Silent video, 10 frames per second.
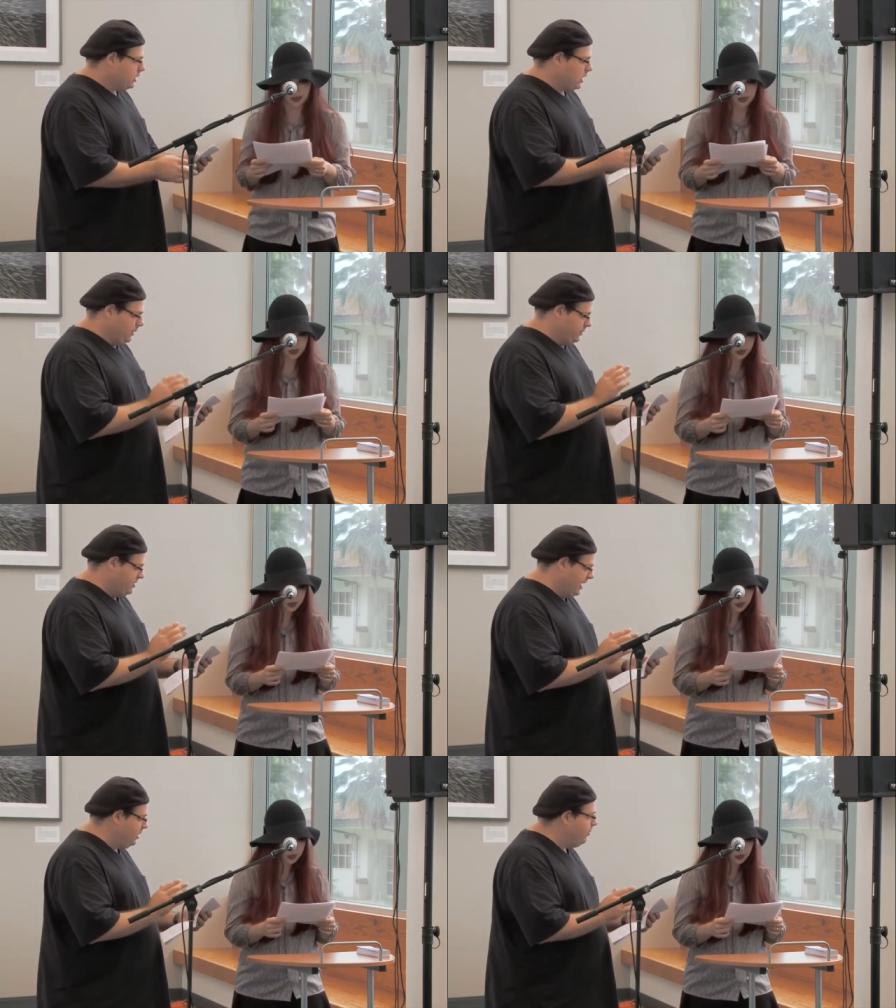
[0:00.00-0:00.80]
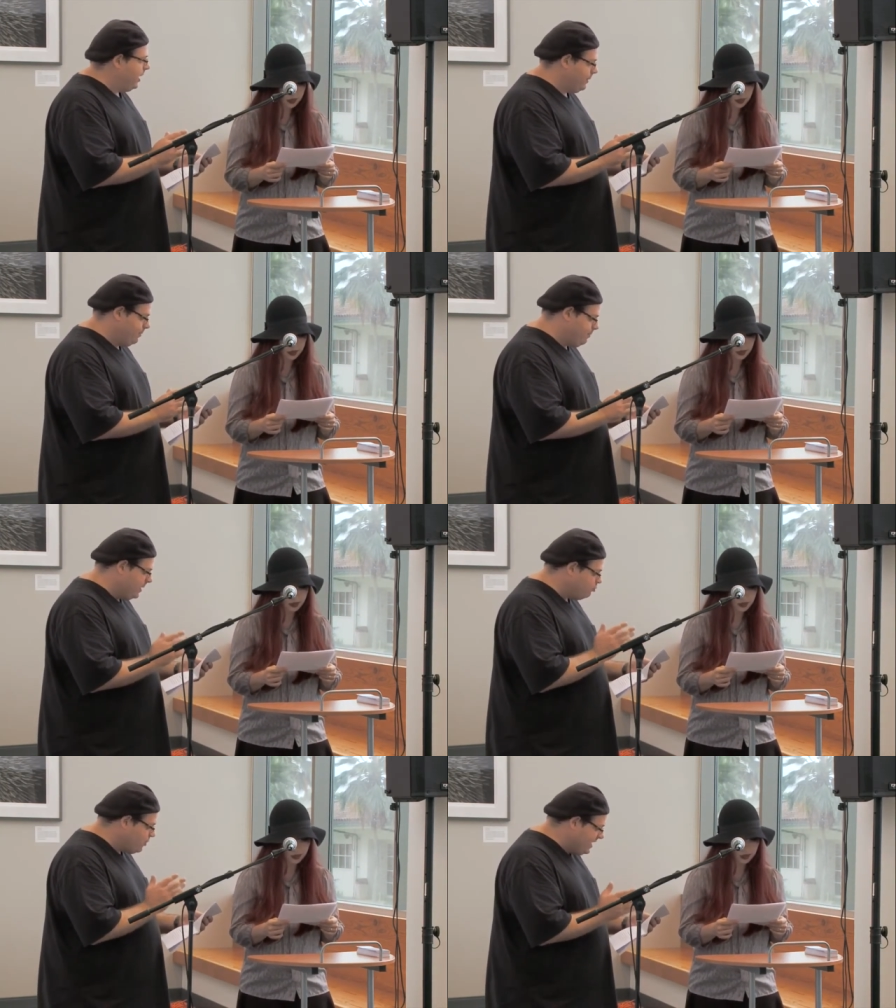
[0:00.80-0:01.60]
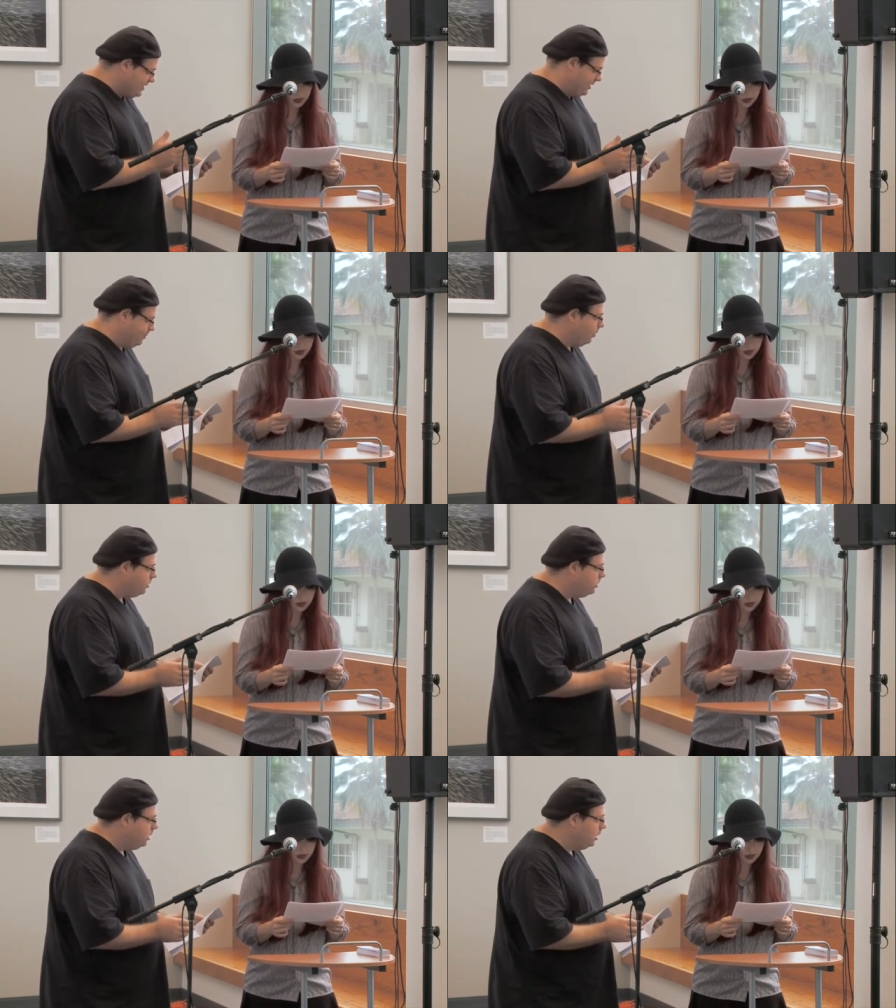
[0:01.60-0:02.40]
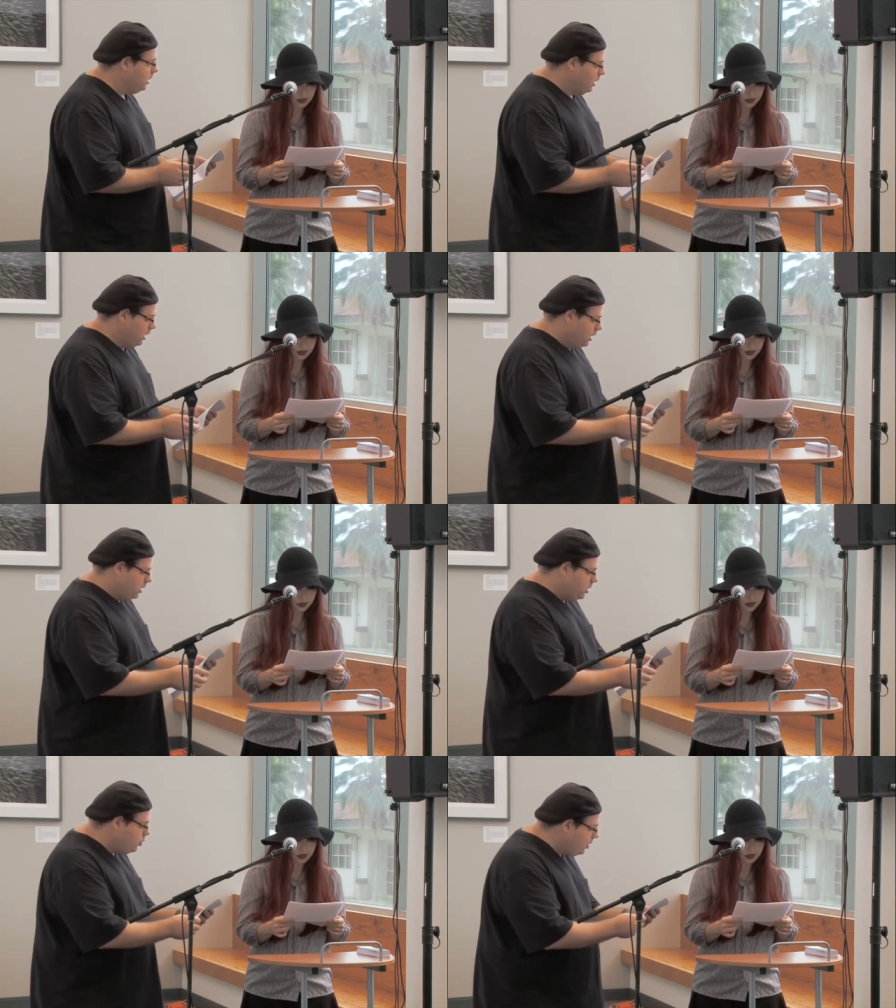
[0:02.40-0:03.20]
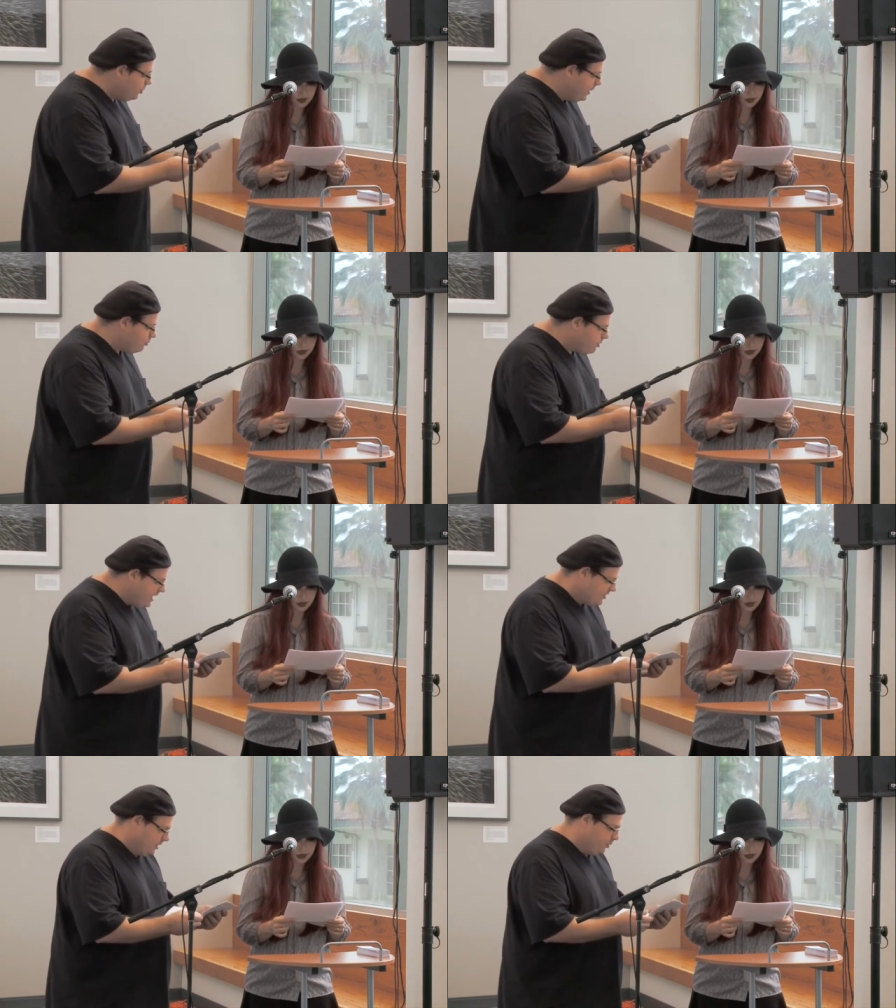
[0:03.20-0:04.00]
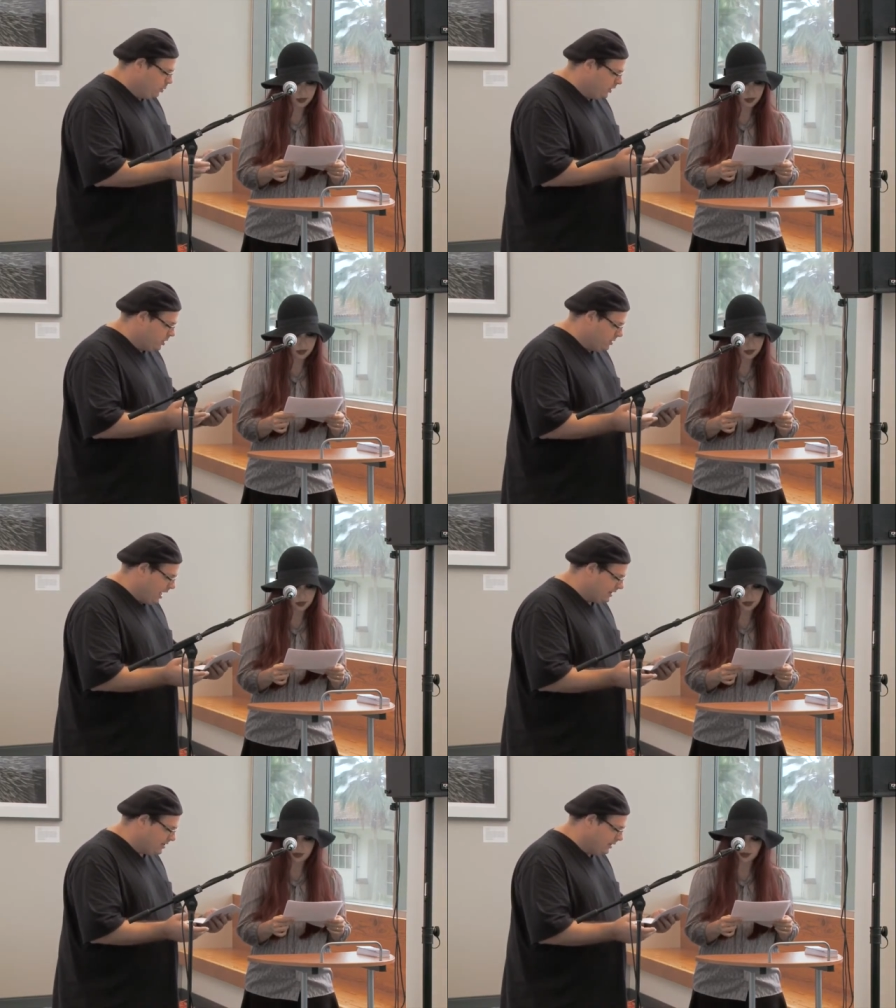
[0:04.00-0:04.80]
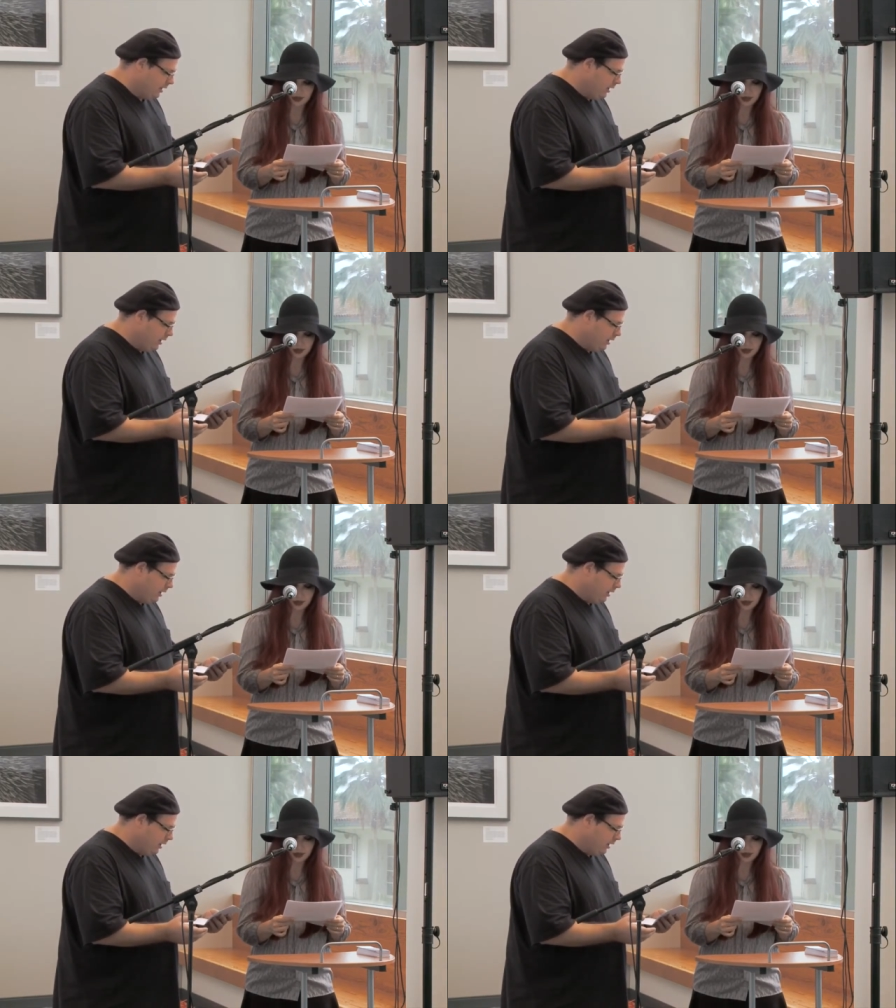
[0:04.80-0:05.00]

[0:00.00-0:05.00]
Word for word: Come, Salome, be reasonable. You will be reasonable, will you not?